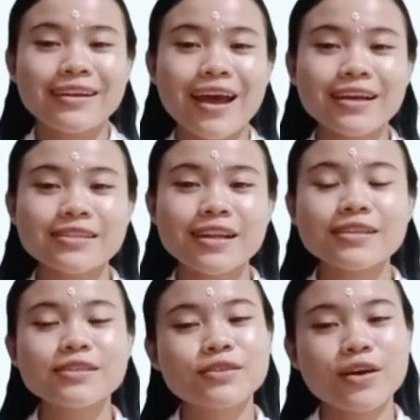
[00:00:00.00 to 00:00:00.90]
next
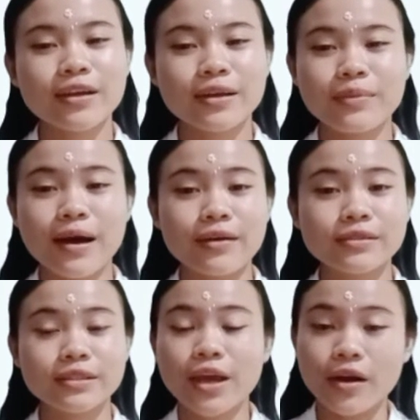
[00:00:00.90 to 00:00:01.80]
let's talk
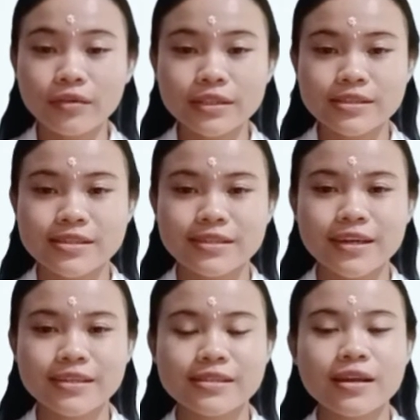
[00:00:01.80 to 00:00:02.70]
about the
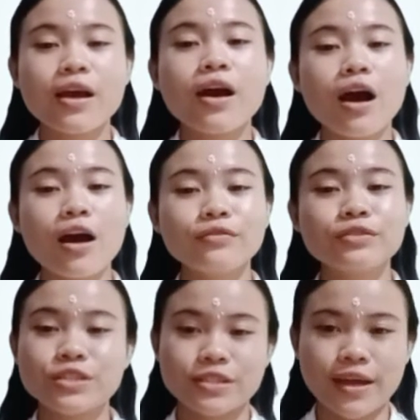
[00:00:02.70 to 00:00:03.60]
characteristics of
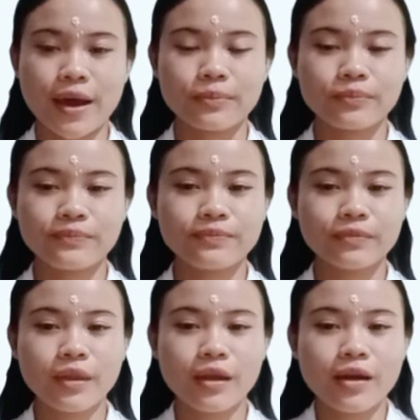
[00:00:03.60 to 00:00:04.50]
GTM.
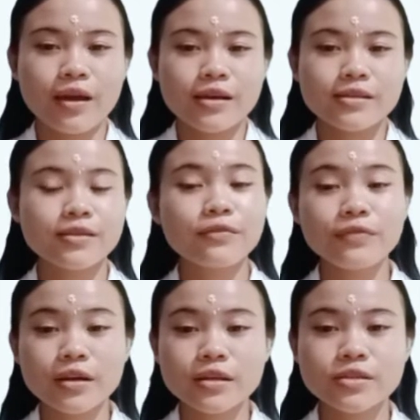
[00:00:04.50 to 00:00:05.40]
So
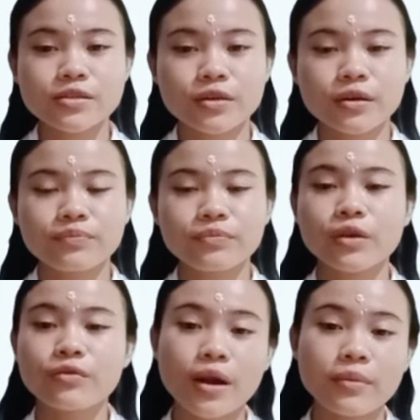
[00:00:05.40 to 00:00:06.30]
first,
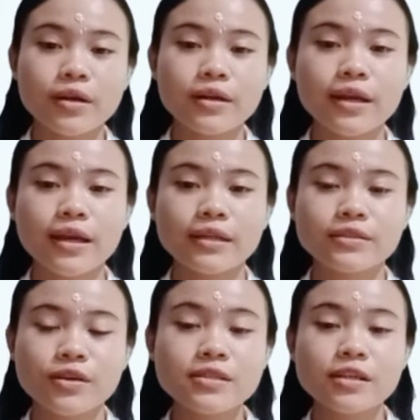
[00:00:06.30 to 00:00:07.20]
grammar
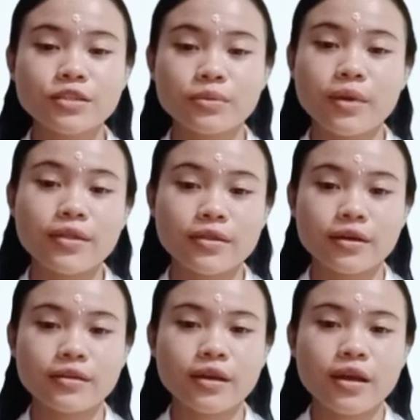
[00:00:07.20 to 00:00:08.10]
translation
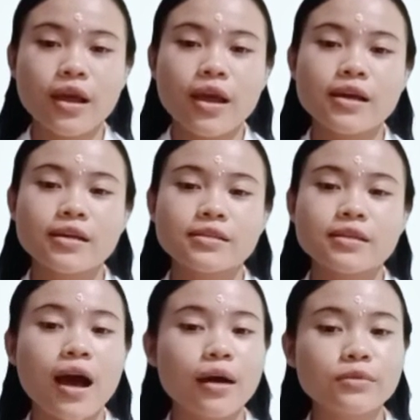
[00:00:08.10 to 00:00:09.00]
method
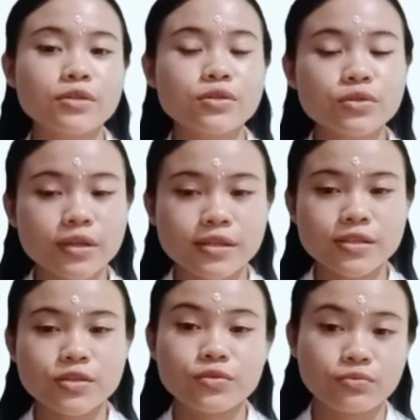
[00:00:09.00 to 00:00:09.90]
is help the
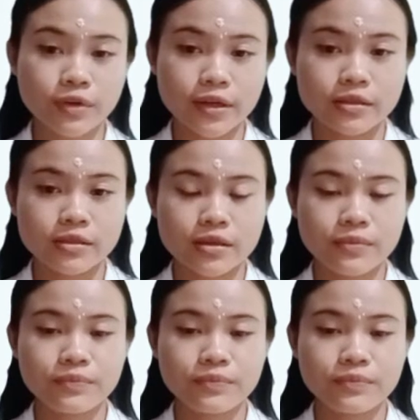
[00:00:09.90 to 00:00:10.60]
students to read.